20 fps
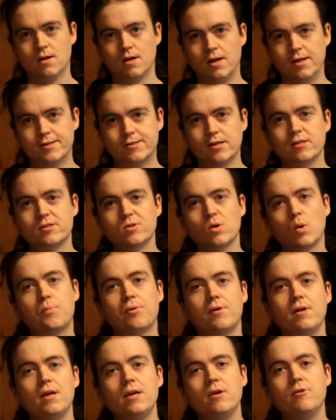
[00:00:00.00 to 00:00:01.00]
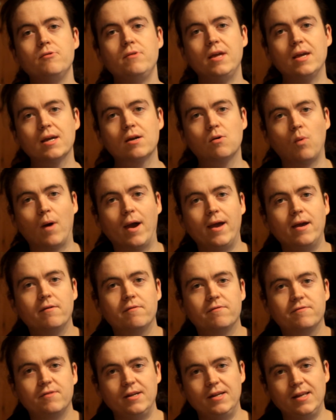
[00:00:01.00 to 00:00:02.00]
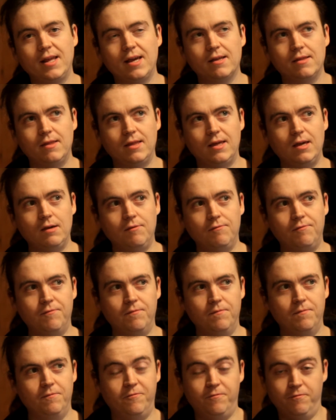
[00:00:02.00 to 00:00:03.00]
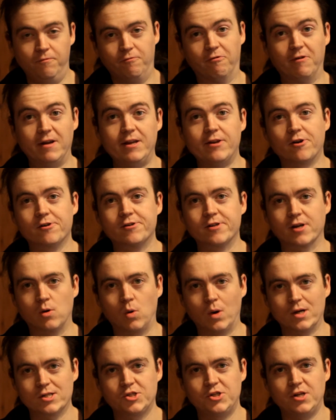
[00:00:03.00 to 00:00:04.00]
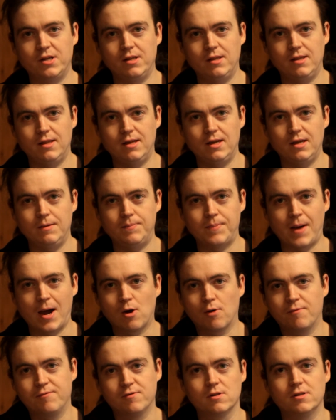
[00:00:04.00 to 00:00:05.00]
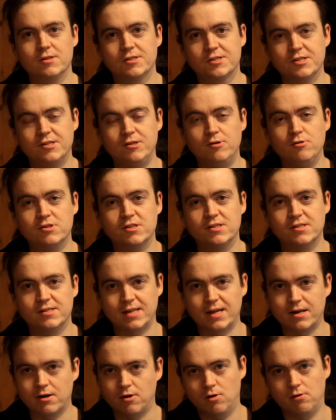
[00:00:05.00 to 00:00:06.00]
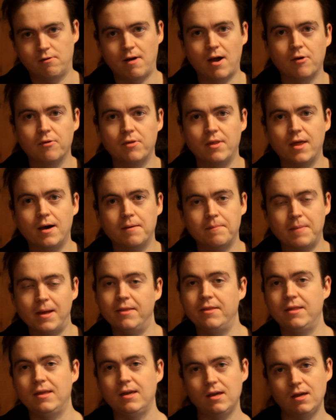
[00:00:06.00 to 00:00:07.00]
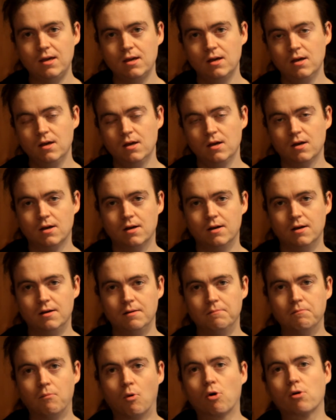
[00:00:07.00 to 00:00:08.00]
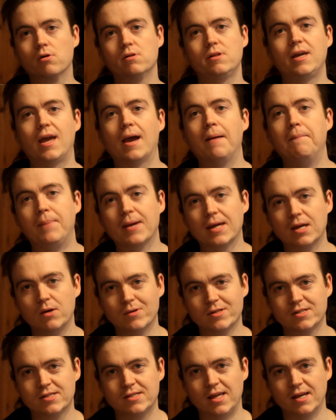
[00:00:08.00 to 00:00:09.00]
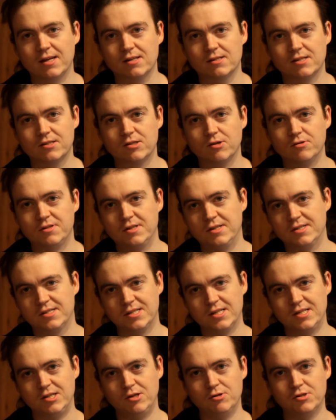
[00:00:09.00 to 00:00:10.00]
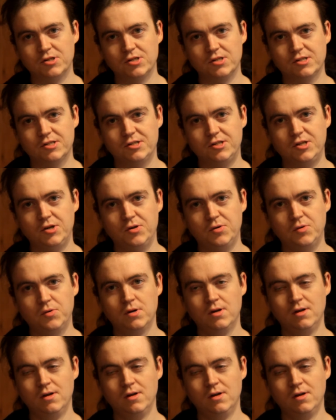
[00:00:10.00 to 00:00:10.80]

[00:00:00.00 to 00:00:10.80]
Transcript: It's also a pretty unique way of leading the reader to question the powerful institutions that are around them and the morally ambiguous things that those institutions do,